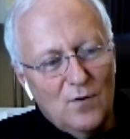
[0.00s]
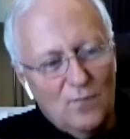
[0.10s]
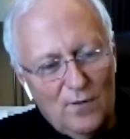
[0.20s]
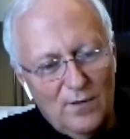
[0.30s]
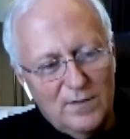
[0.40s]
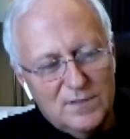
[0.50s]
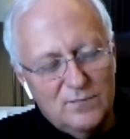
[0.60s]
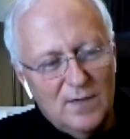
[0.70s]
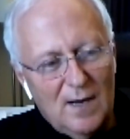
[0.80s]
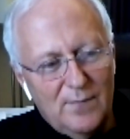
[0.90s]
Number one
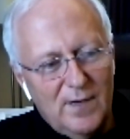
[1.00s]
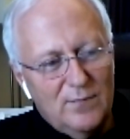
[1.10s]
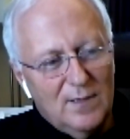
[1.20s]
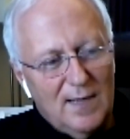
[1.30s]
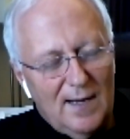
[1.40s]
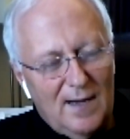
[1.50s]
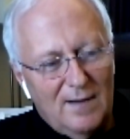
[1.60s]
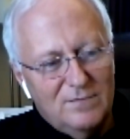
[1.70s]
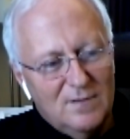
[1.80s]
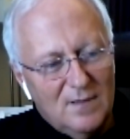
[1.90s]
is our people got
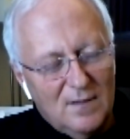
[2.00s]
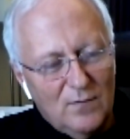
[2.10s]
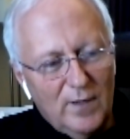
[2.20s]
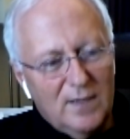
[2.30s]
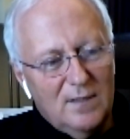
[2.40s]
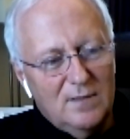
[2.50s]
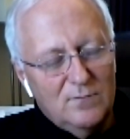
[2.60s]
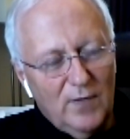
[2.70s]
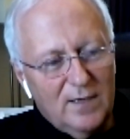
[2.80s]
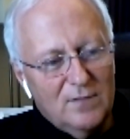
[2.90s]
off. We
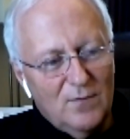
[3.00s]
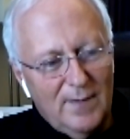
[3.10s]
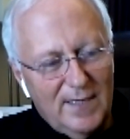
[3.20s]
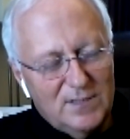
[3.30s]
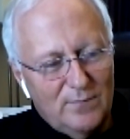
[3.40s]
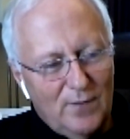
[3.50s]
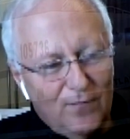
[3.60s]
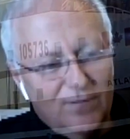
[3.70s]
can, we can replace a